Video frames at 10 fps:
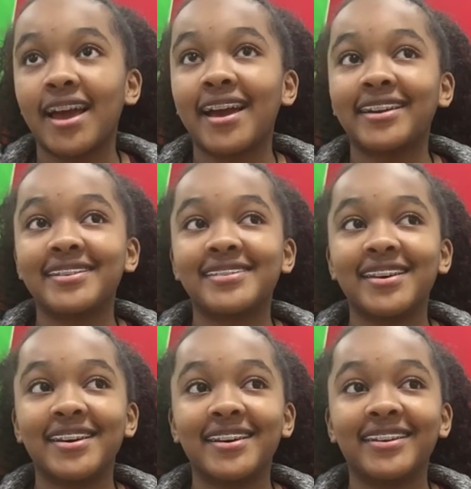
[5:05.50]
had to
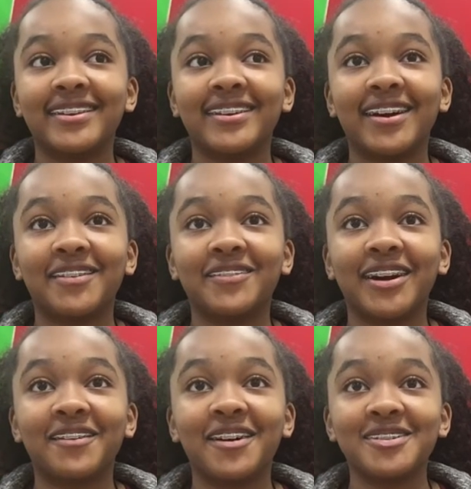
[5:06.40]
say,
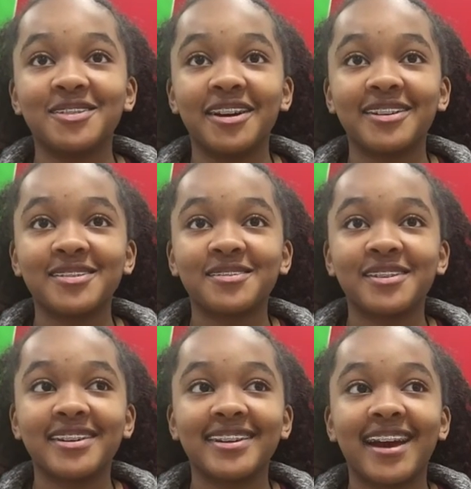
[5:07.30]
my quadratics
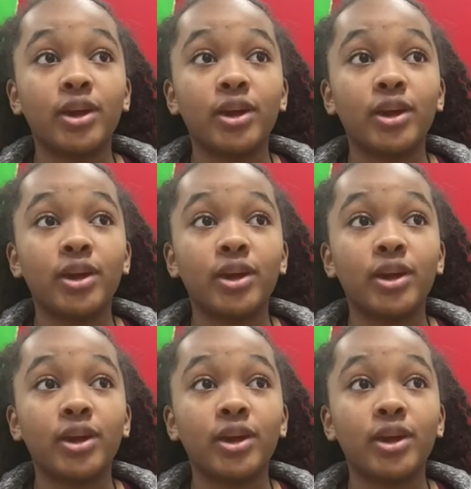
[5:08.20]
one,